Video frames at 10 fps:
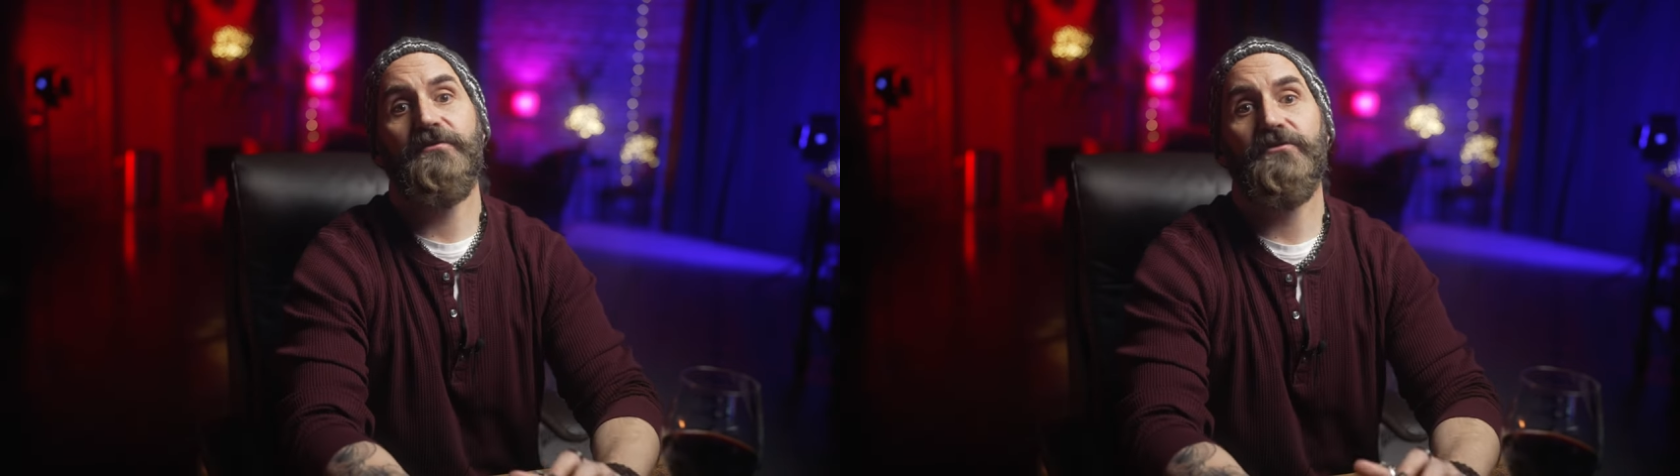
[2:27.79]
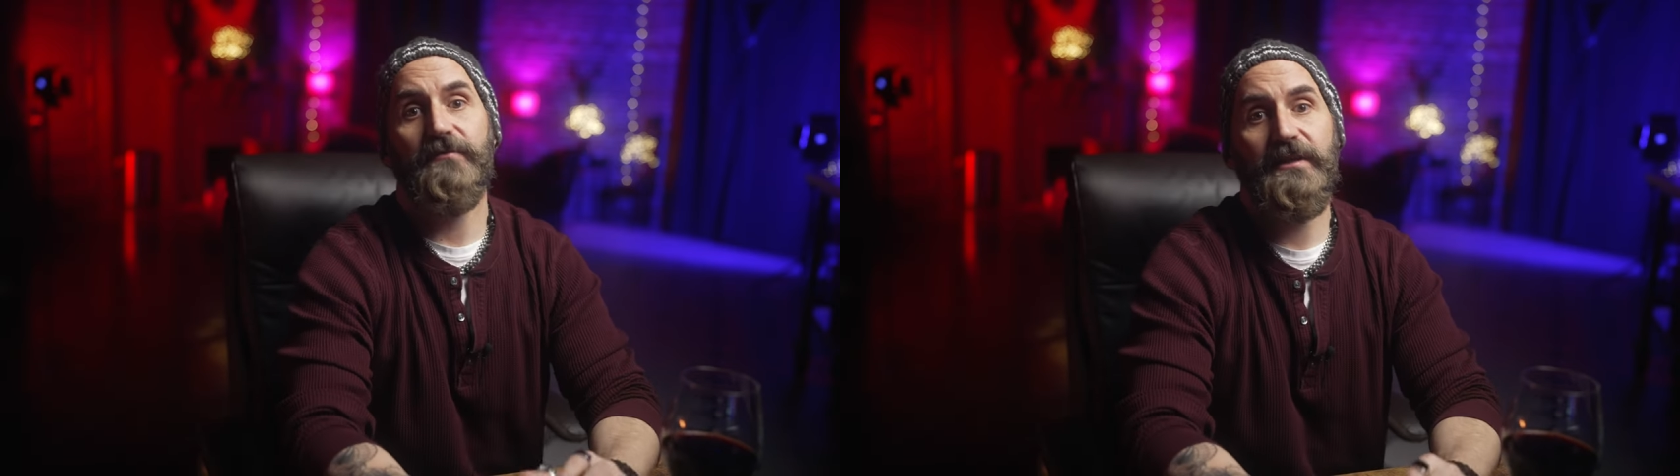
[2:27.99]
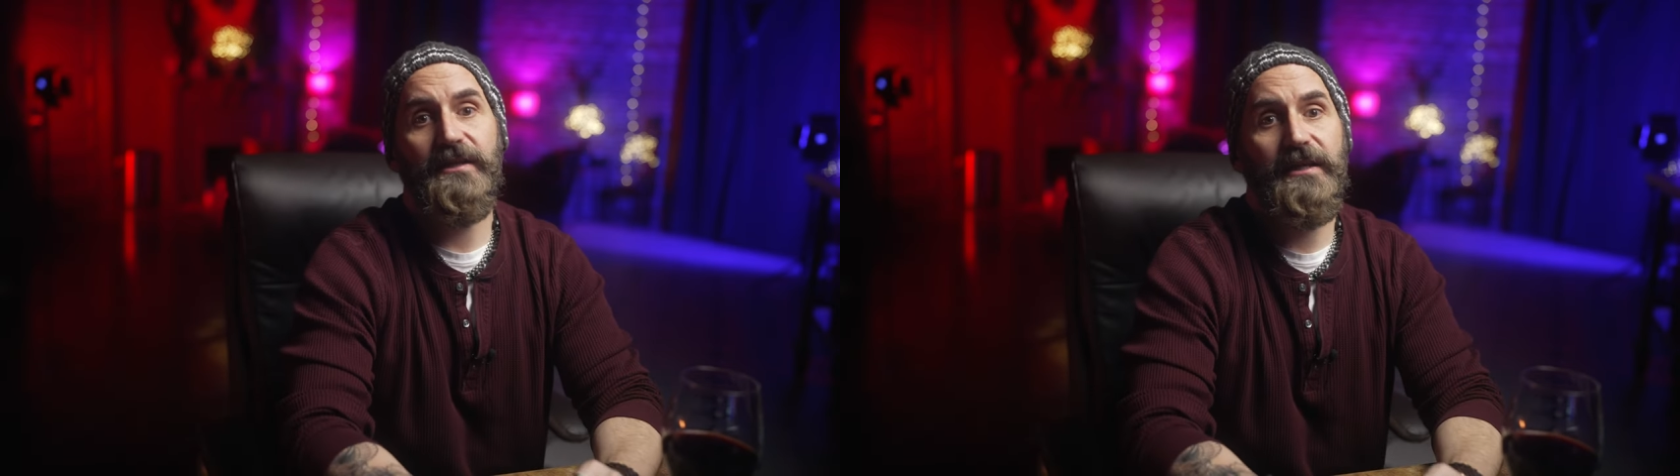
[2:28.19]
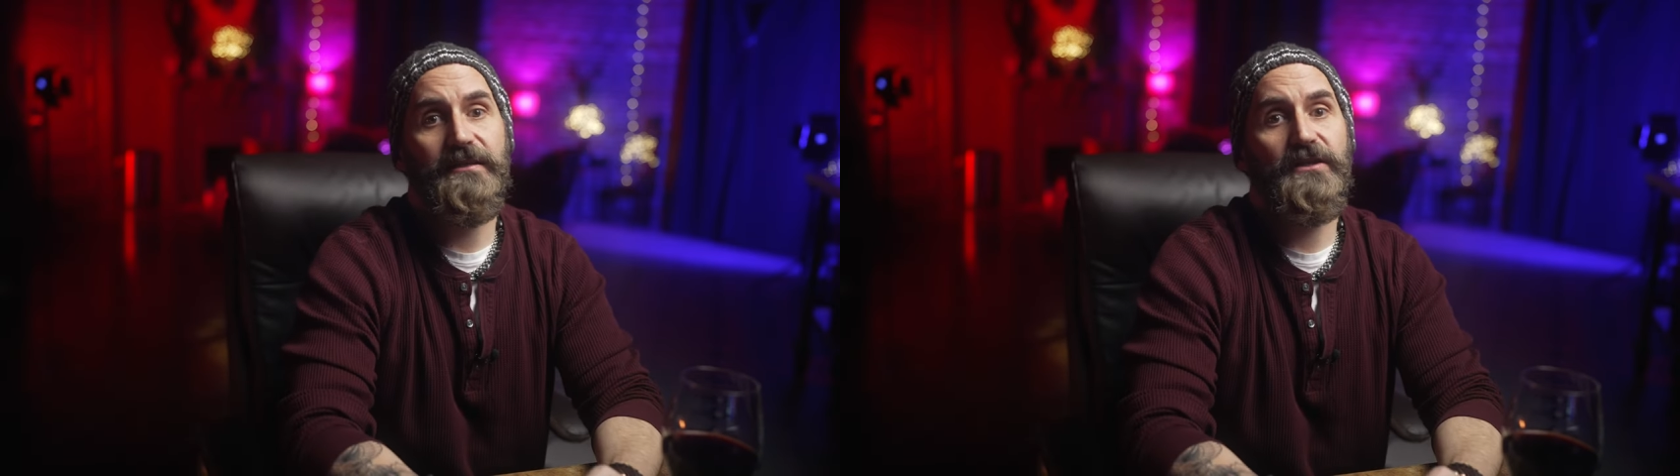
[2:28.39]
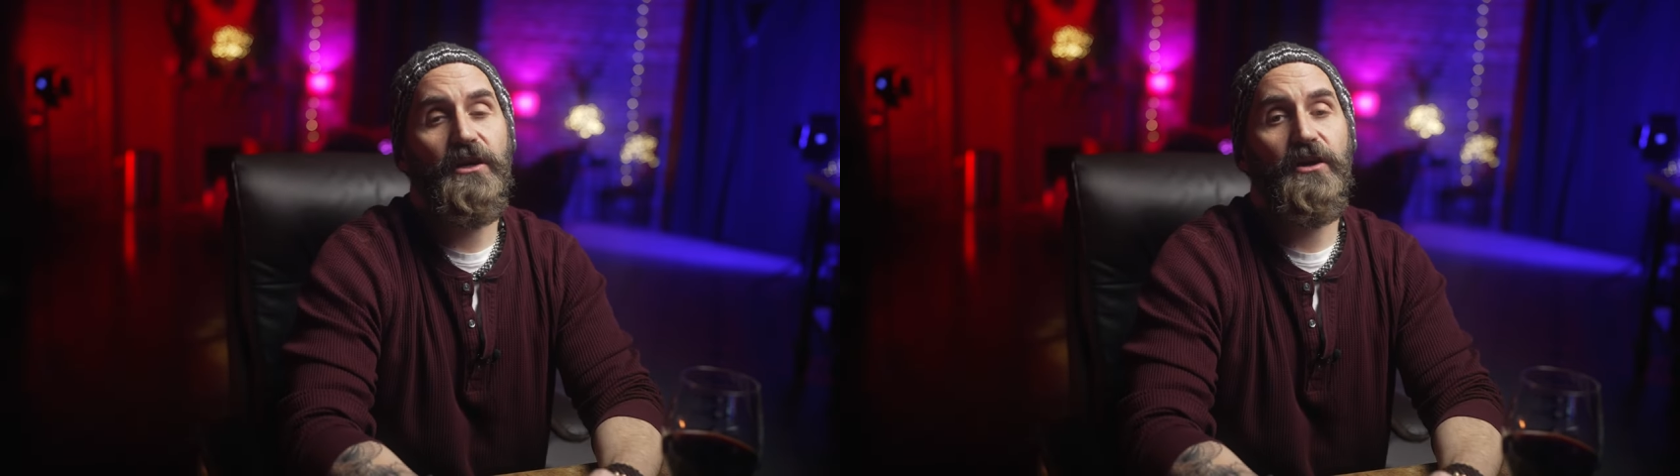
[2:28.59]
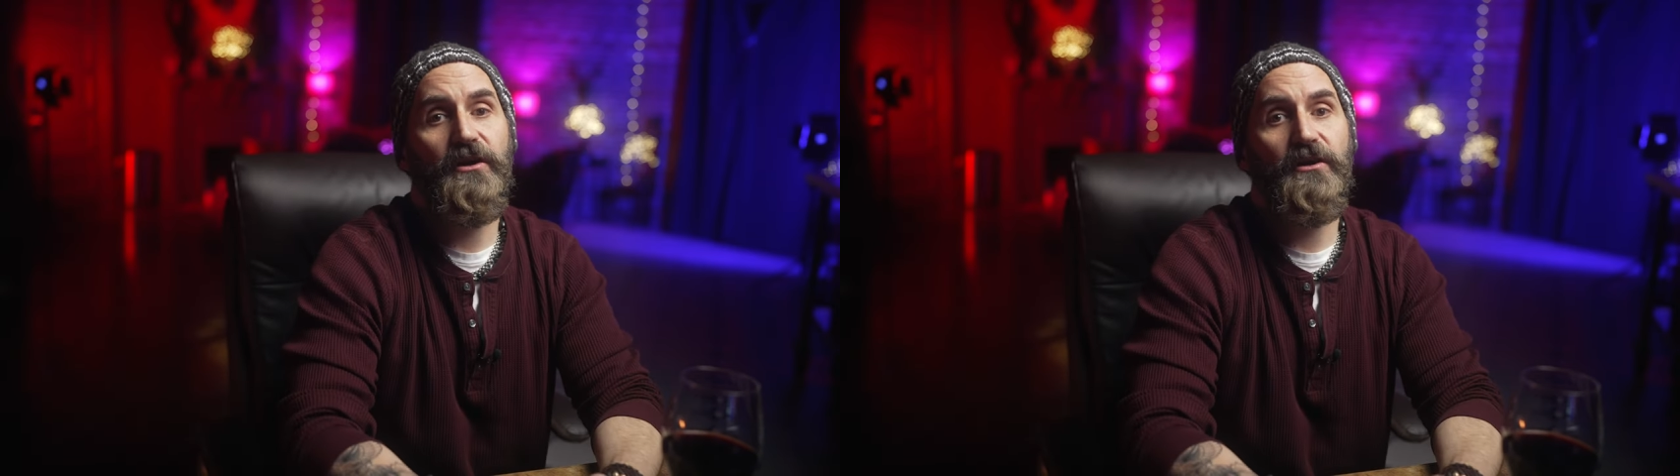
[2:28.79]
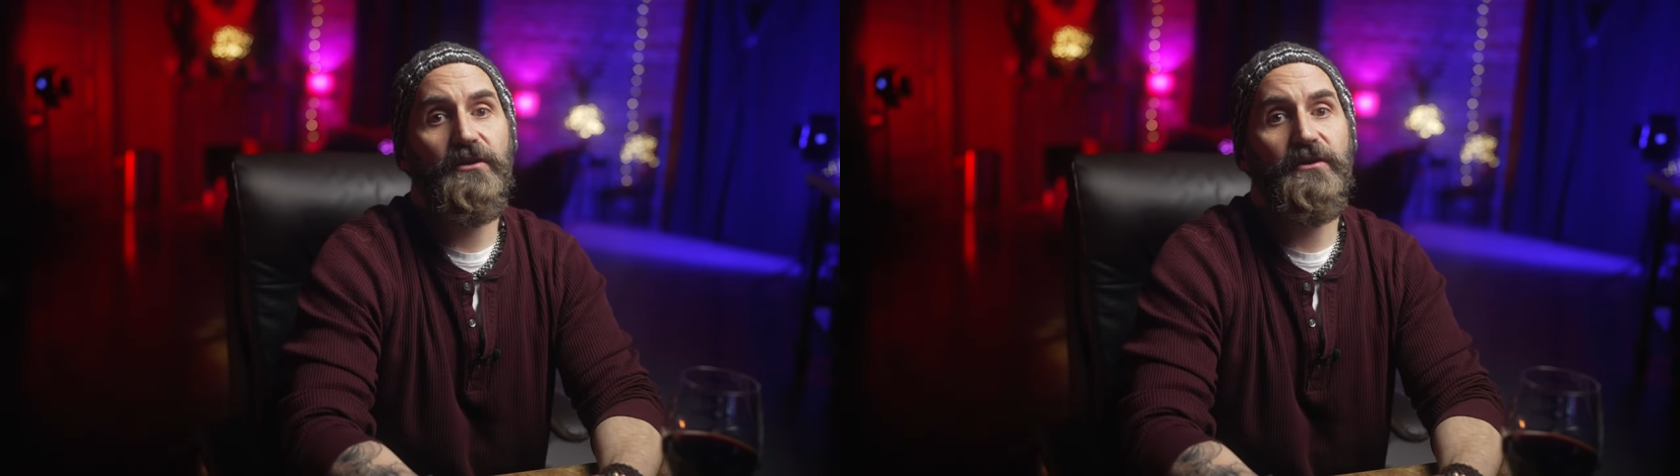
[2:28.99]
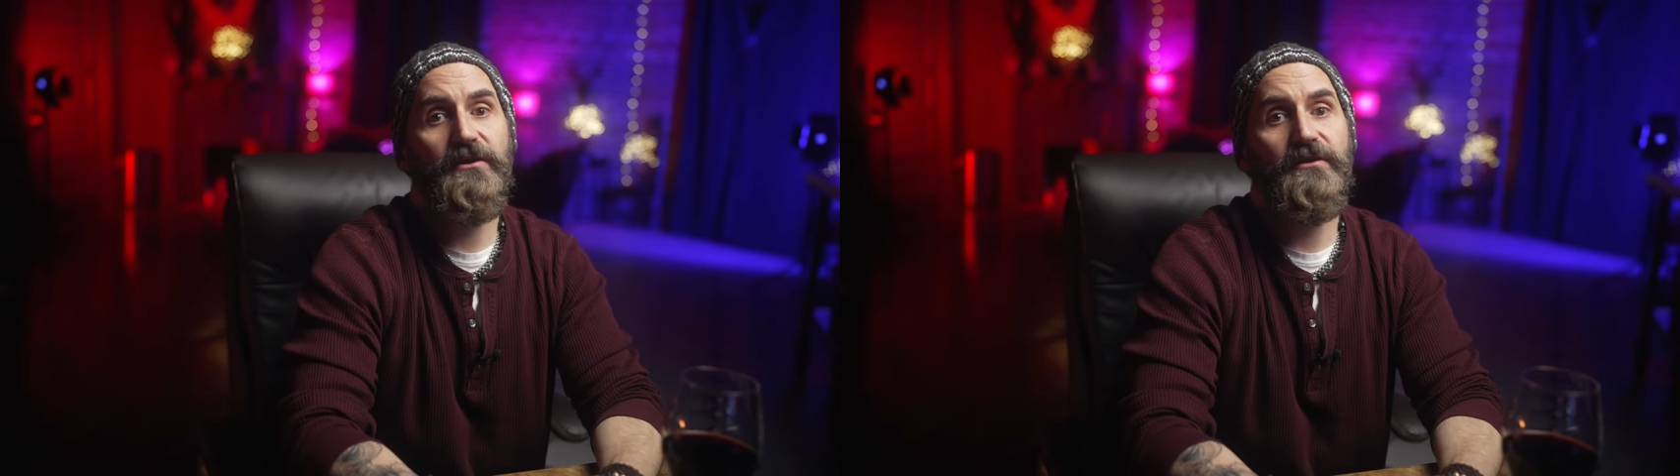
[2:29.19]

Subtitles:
to realize, are